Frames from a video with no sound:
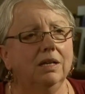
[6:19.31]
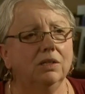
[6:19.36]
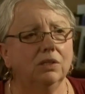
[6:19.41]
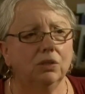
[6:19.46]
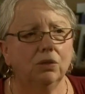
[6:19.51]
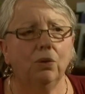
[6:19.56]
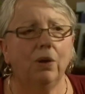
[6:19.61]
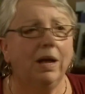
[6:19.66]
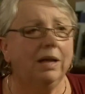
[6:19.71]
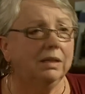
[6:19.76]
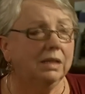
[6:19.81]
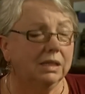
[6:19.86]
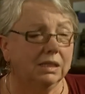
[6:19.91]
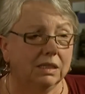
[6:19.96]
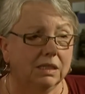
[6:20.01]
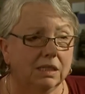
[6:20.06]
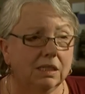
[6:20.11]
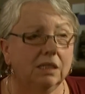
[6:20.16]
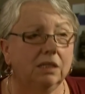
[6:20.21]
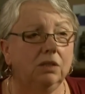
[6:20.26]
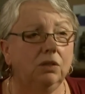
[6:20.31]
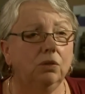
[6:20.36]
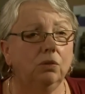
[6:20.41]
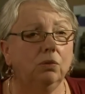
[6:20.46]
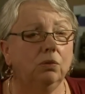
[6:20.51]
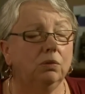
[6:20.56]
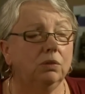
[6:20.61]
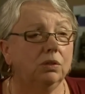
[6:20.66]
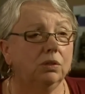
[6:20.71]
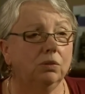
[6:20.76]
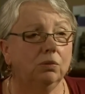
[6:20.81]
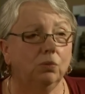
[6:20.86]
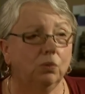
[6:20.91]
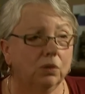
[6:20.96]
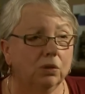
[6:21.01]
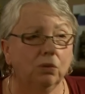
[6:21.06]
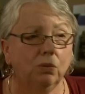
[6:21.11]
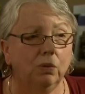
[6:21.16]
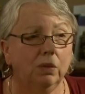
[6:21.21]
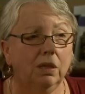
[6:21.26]
So I'll continue to
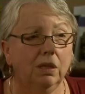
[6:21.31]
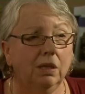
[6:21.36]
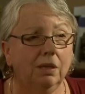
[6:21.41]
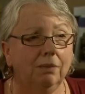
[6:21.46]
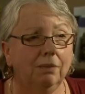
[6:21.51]
work with